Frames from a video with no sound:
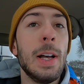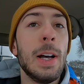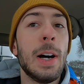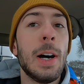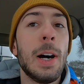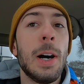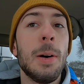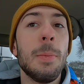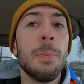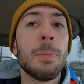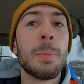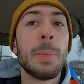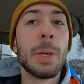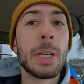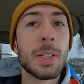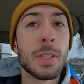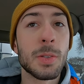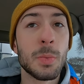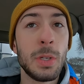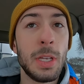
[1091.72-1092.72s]
um,
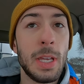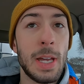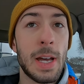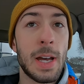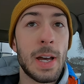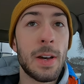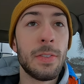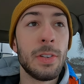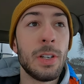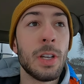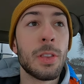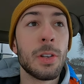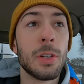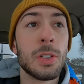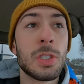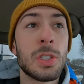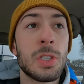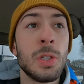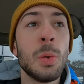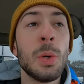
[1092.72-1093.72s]
because we have
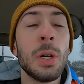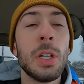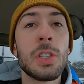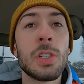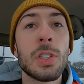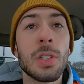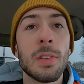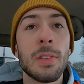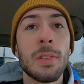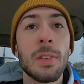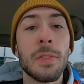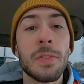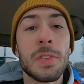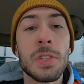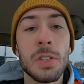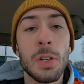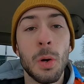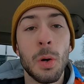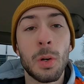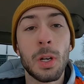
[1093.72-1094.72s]
another two inches of
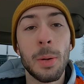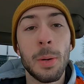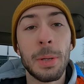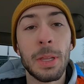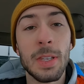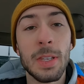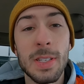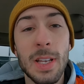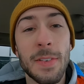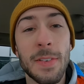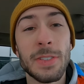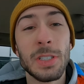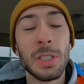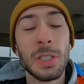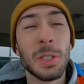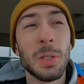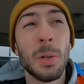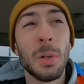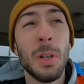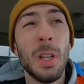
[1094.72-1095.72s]
snow coming this
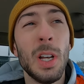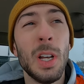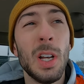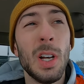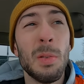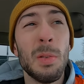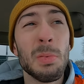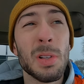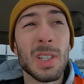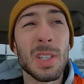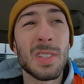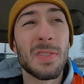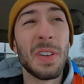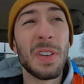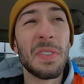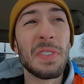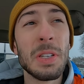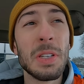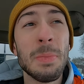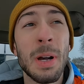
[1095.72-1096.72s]
afternoon plus
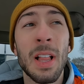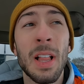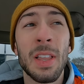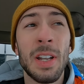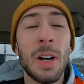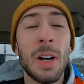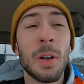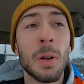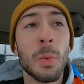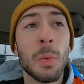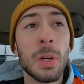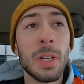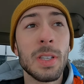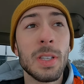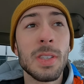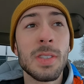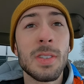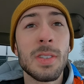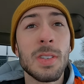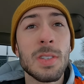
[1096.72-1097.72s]
50 mile an hour
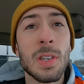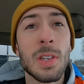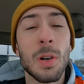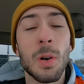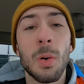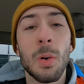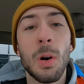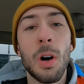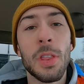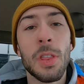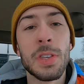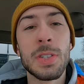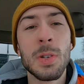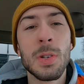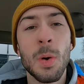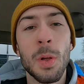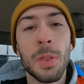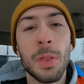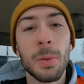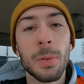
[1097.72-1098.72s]
winds. So all the
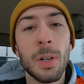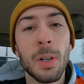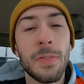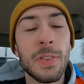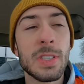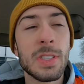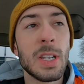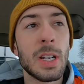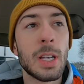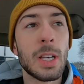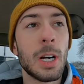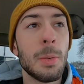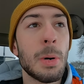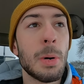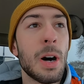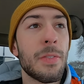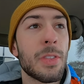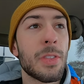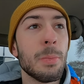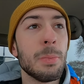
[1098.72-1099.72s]
snow on the roof is gonna
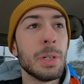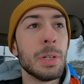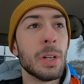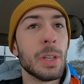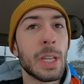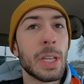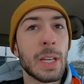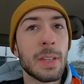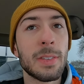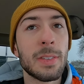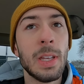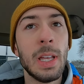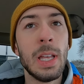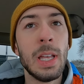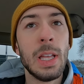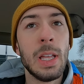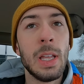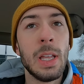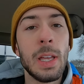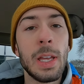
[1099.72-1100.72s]
come off the buildings
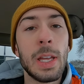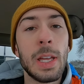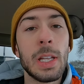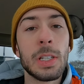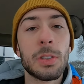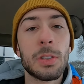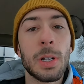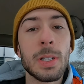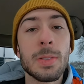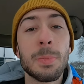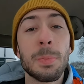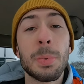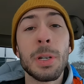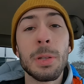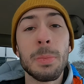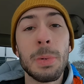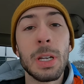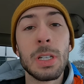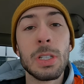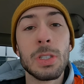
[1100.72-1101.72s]
and create some
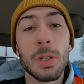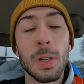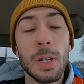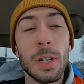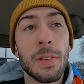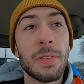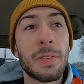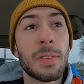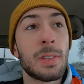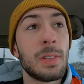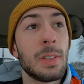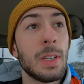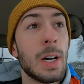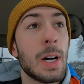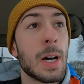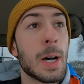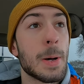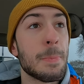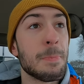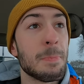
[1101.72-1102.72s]
pretty big drifts
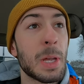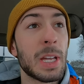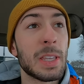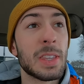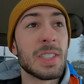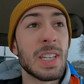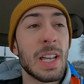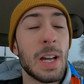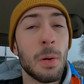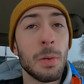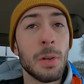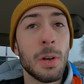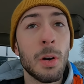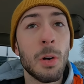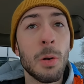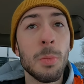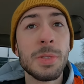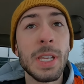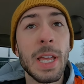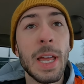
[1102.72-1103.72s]
um, at the
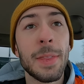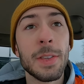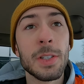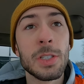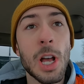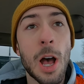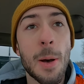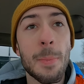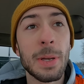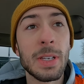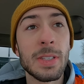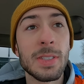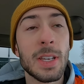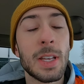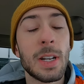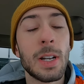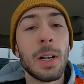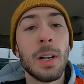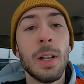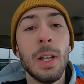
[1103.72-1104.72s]
townhomes and the shopping
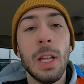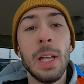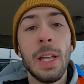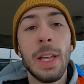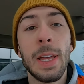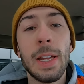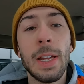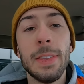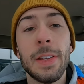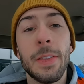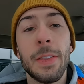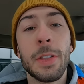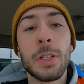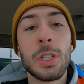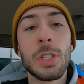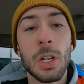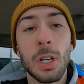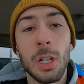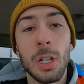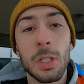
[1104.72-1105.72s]
center and then
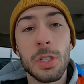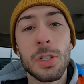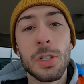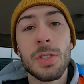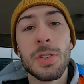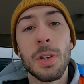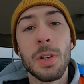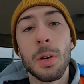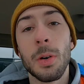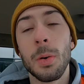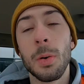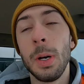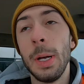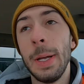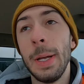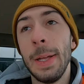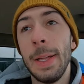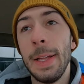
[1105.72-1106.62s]
the church. So